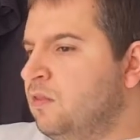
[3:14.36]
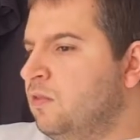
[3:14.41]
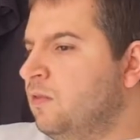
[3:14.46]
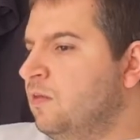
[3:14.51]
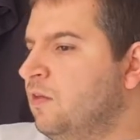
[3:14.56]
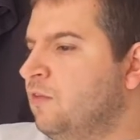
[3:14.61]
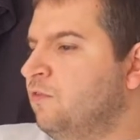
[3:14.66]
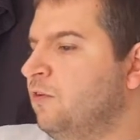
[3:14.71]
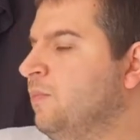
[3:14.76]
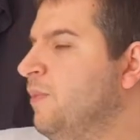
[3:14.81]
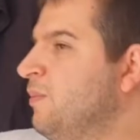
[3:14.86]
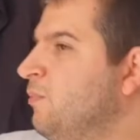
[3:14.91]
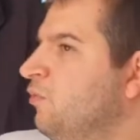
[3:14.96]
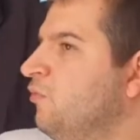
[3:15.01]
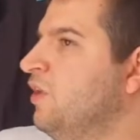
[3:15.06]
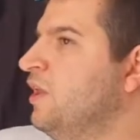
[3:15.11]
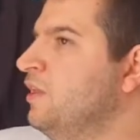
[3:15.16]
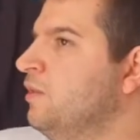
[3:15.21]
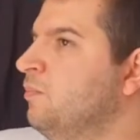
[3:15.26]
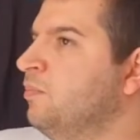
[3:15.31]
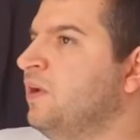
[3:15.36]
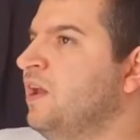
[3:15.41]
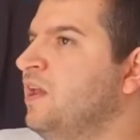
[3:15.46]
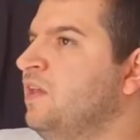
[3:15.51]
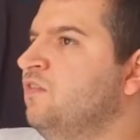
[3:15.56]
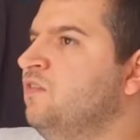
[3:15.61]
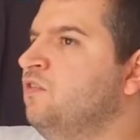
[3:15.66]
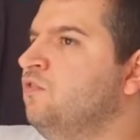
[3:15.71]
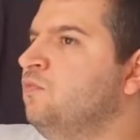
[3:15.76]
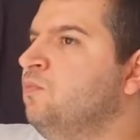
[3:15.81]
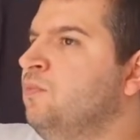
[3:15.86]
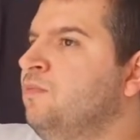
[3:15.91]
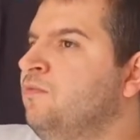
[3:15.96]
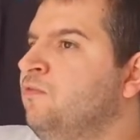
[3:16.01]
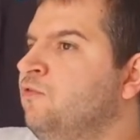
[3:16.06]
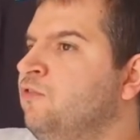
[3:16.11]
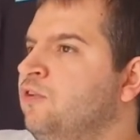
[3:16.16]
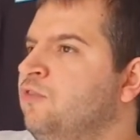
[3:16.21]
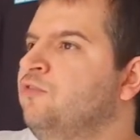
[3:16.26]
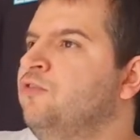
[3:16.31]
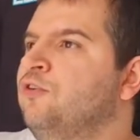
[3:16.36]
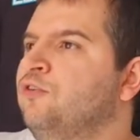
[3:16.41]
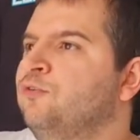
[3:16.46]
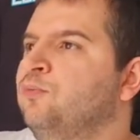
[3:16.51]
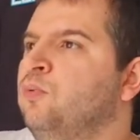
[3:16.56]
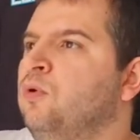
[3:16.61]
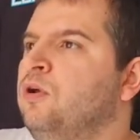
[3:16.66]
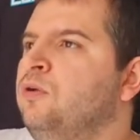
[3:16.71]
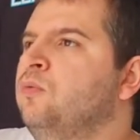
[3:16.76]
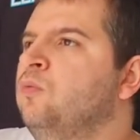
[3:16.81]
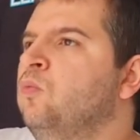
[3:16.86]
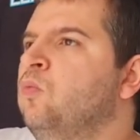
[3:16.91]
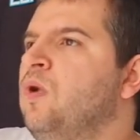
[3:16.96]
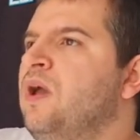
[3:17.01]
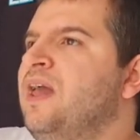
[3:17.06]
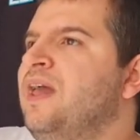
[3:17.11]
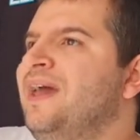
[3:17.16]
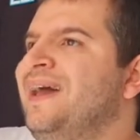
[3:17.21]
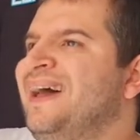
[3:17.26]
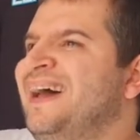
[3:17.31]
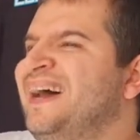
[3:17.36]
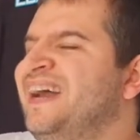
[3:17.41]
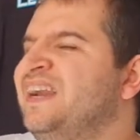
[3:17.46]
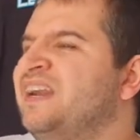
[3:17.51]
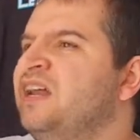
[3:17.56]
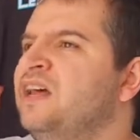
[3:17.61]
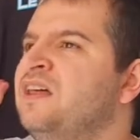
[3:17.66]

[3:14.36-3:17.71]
If I remember right, the prizes for the first one were